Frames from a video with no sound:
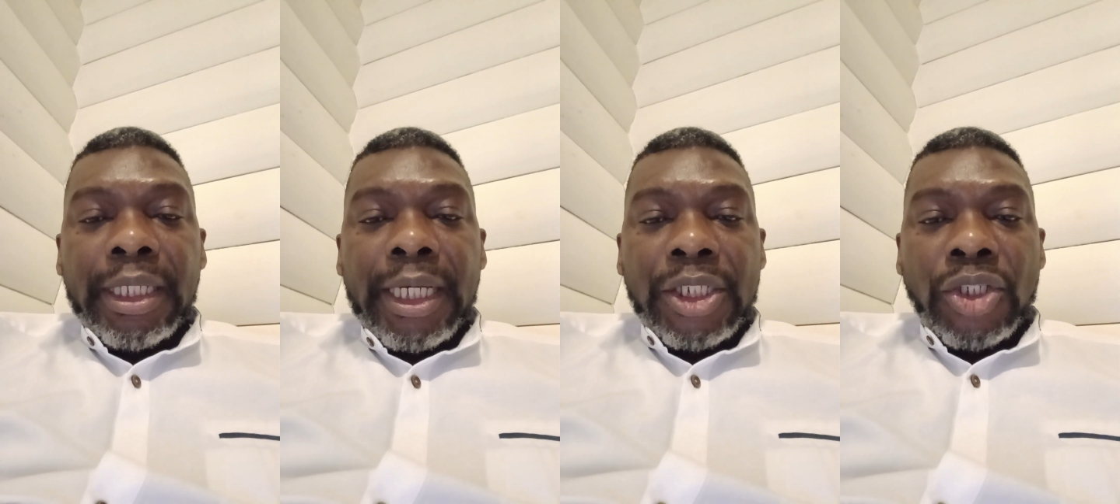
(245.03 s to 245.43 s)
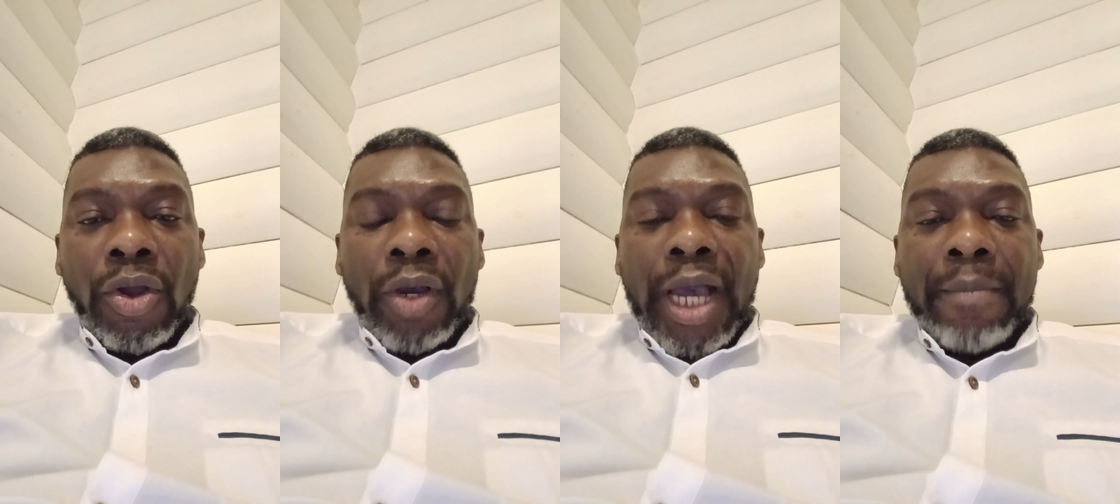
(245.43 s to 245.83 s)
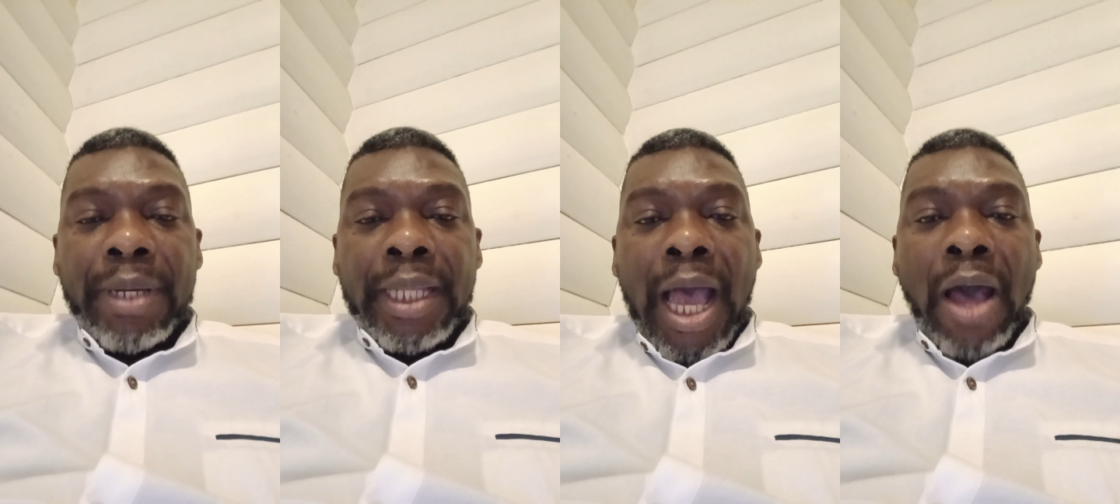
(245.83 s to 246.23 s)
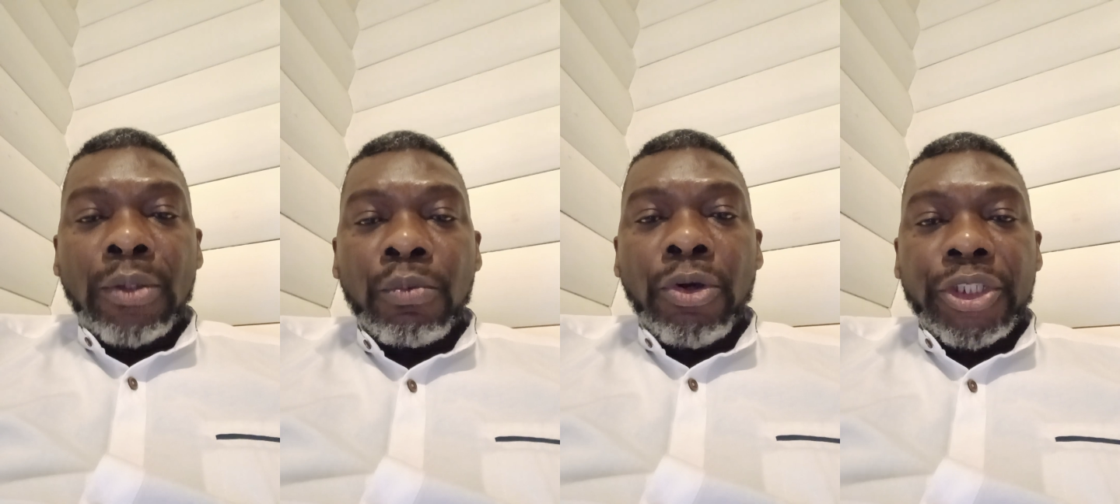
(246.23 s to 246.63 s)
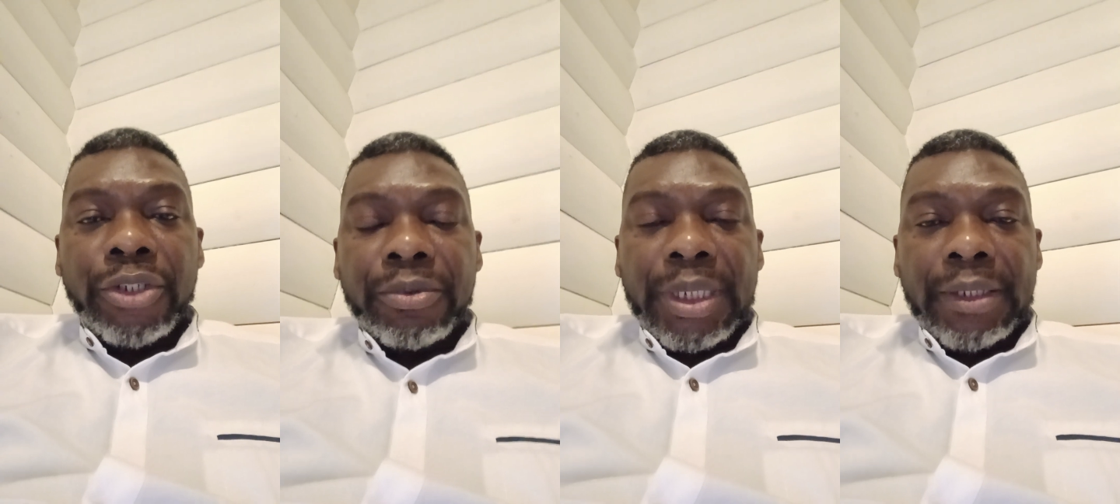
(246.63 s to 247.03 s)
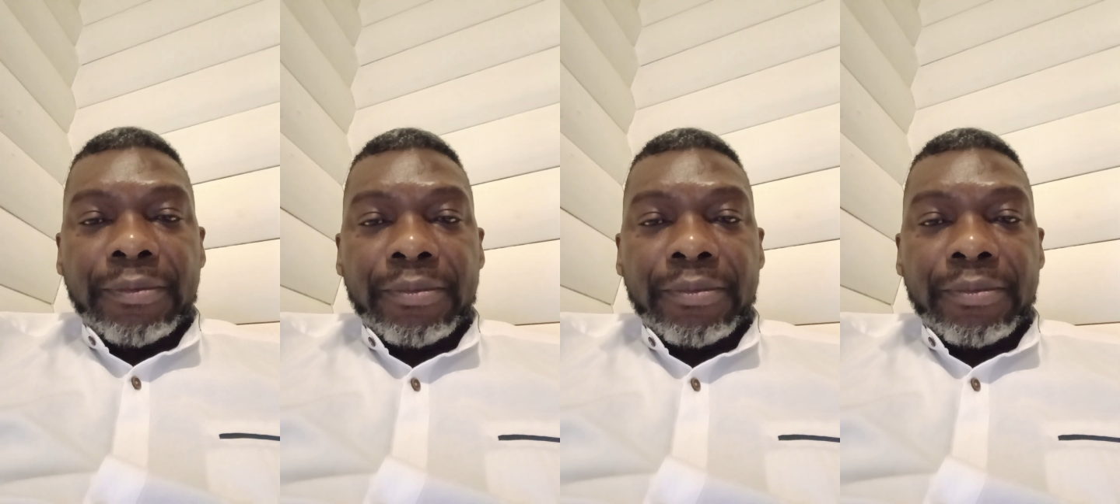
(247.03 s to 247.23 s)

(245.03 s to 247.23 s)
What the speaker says: is not coming out watery.